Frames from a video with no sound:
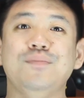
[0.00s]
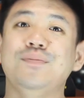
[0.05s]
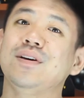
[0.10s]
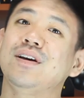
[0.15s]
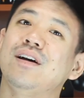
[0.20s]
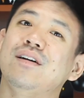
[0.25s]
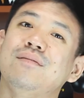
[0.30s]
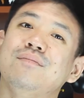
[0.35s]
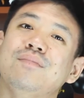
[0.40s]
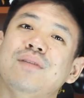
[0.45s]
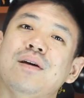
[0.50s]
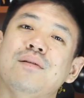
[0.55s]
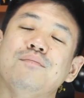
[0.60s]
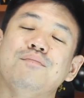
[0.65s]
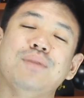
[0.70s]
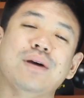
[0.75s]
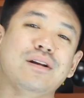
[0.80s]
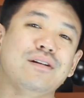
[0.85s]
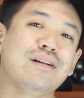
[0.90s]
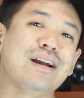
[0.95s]

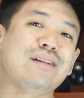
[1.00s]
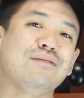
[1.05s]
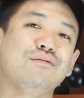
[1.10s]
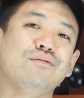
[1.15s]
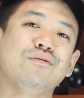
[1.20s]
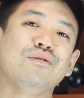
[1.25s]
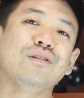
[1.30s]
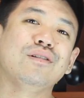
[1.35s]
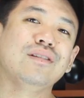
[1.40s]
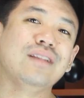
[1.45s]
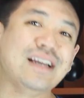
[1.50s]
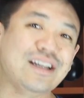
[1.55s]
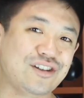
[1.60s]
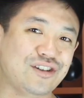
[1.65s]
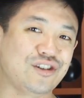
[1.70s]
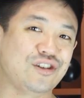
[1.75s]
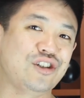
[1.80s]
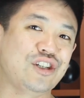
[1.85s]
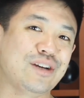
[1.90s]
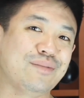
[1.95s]
become better at
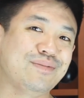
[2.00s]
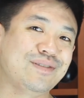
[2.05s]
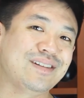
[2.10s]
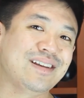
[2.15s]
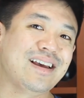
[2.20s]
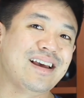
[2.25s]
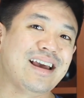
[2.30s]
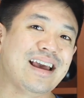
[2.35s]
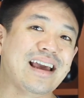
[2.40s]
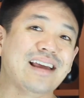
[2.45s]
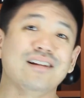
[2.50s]
relationships.